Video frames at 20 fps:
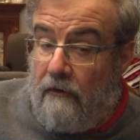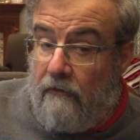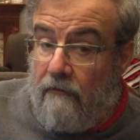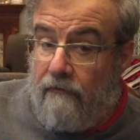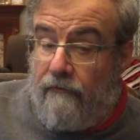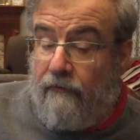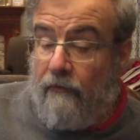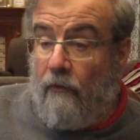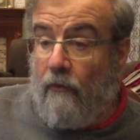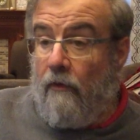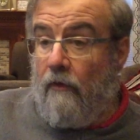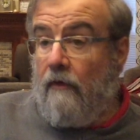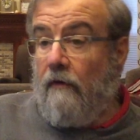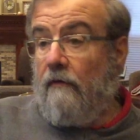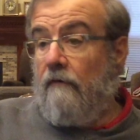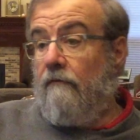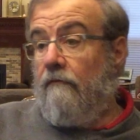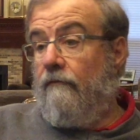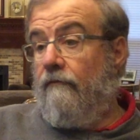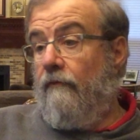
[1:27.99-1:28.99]

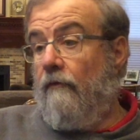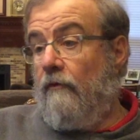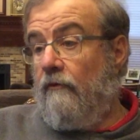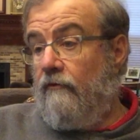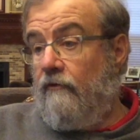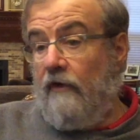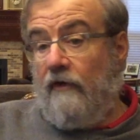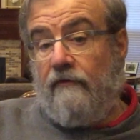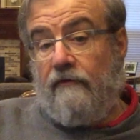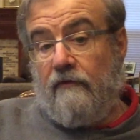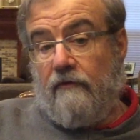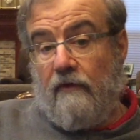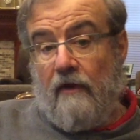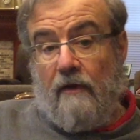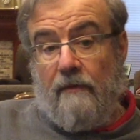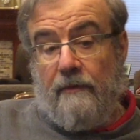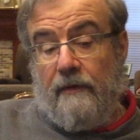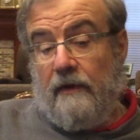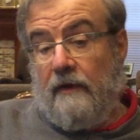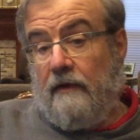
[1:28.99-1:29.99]
for Jesus
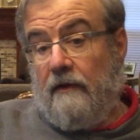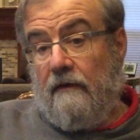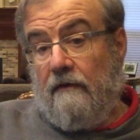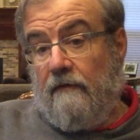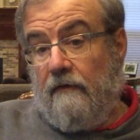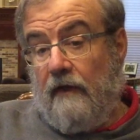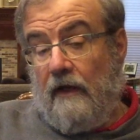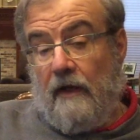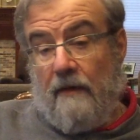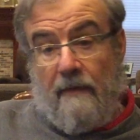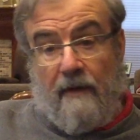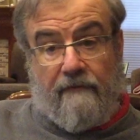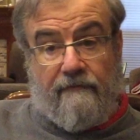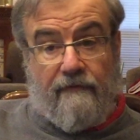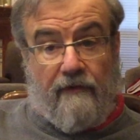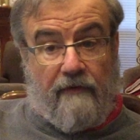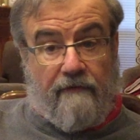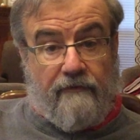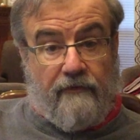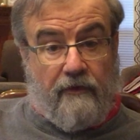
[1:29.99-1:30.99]
coming in about
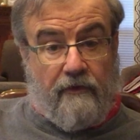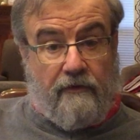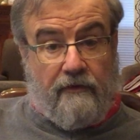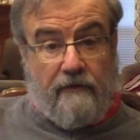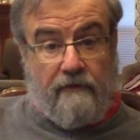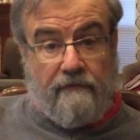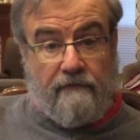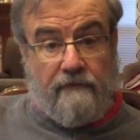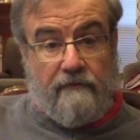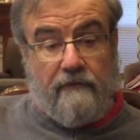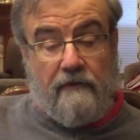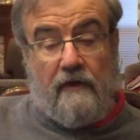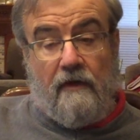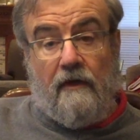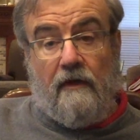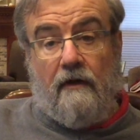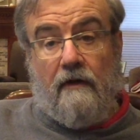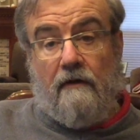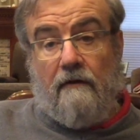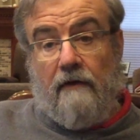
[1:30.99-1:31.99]
500 years
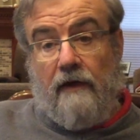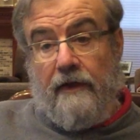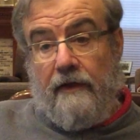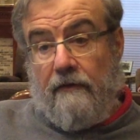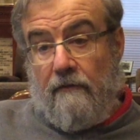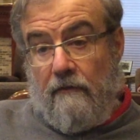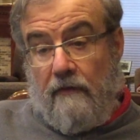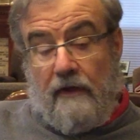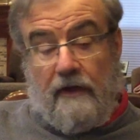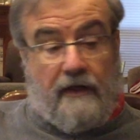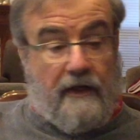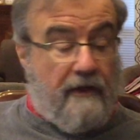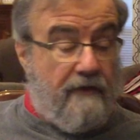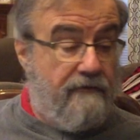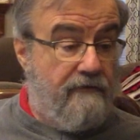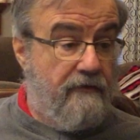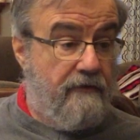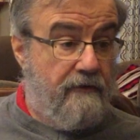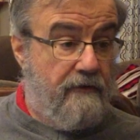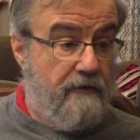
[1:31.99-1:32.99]
later, and he
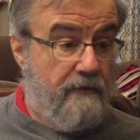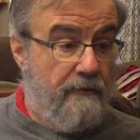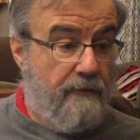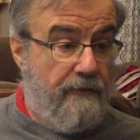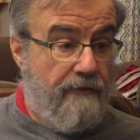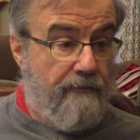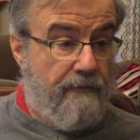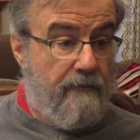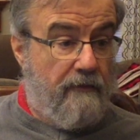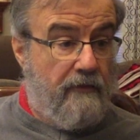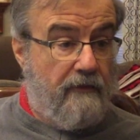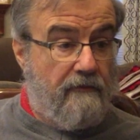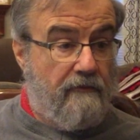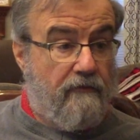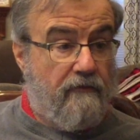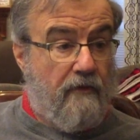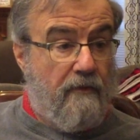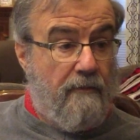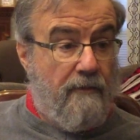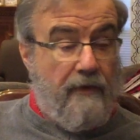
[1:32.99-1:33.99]
has to deal with a
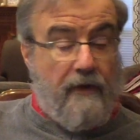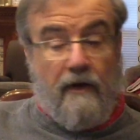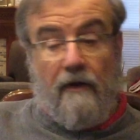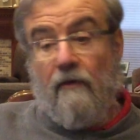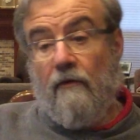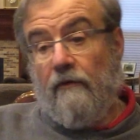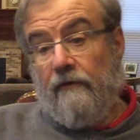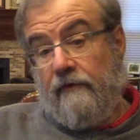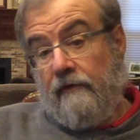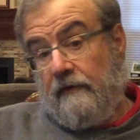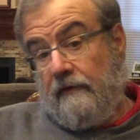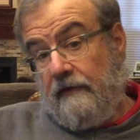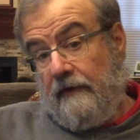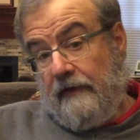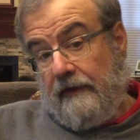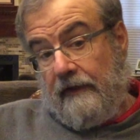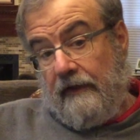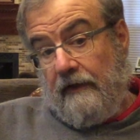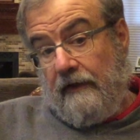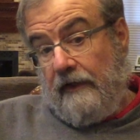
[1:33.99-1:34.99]
religious community. Of course,
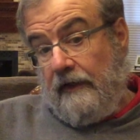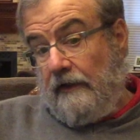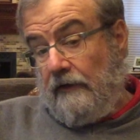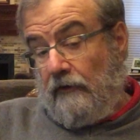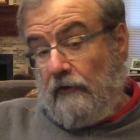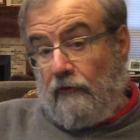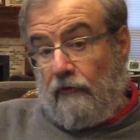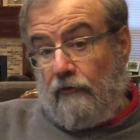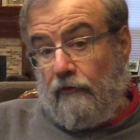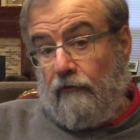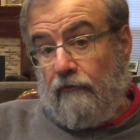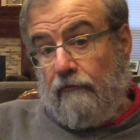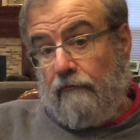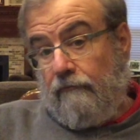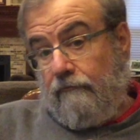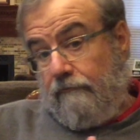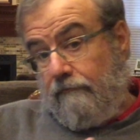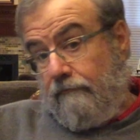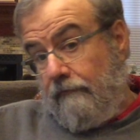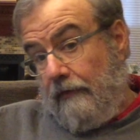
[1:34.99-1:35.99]
it can get,
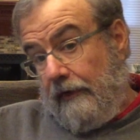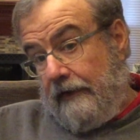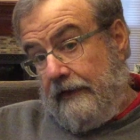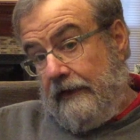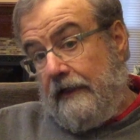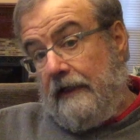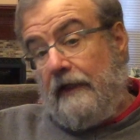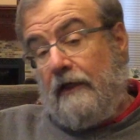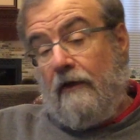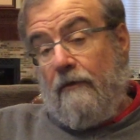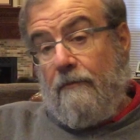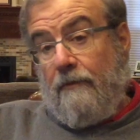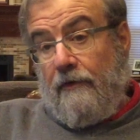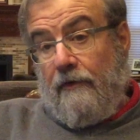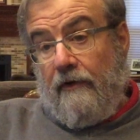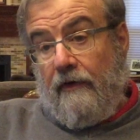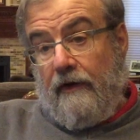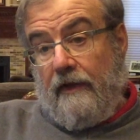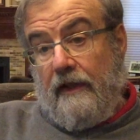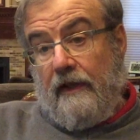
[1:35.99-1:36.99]
like any
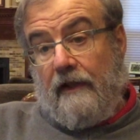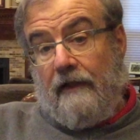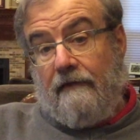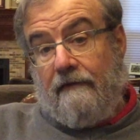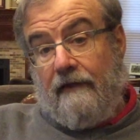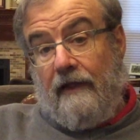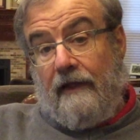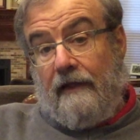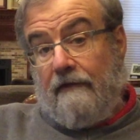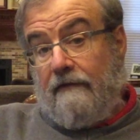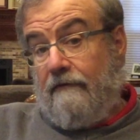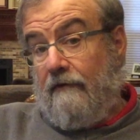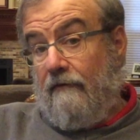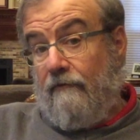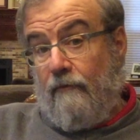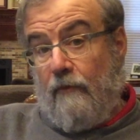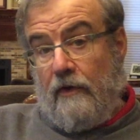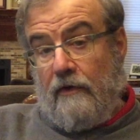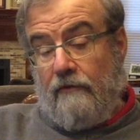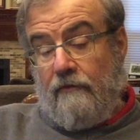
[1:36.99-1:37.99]
community, it can take itself
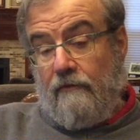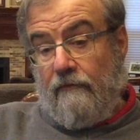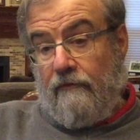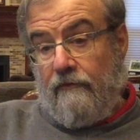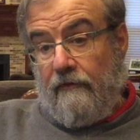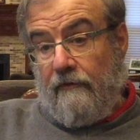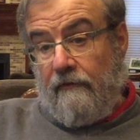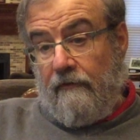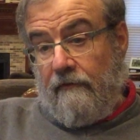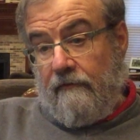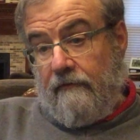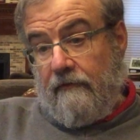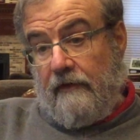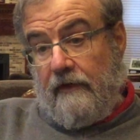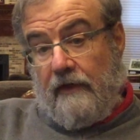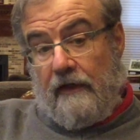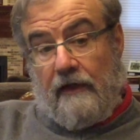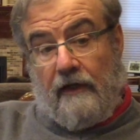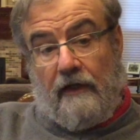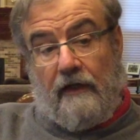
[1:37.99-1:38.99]
way too seriously
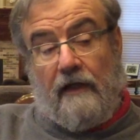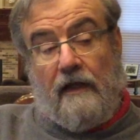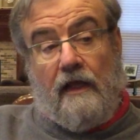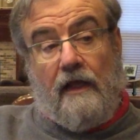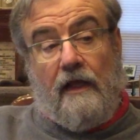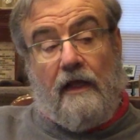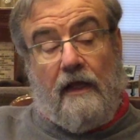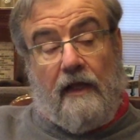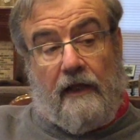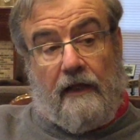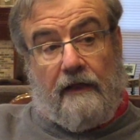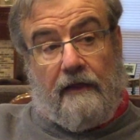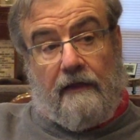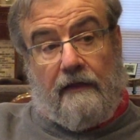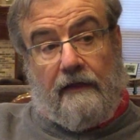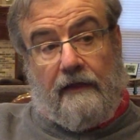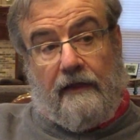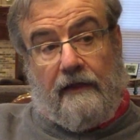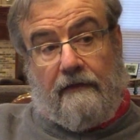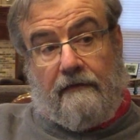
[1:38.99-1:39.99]

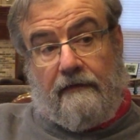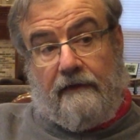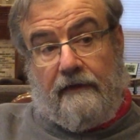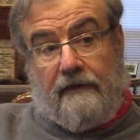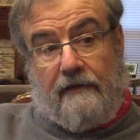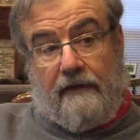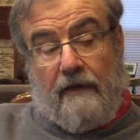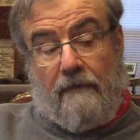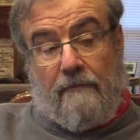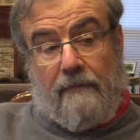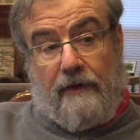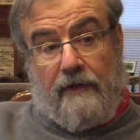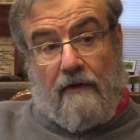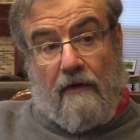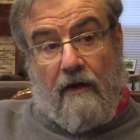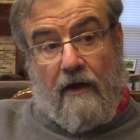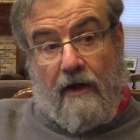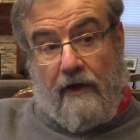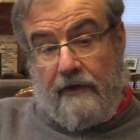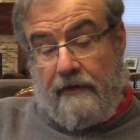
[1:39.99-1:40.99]
and get
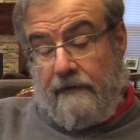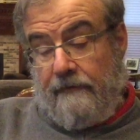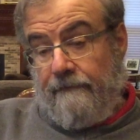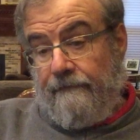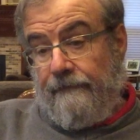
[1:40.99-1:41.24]
beyond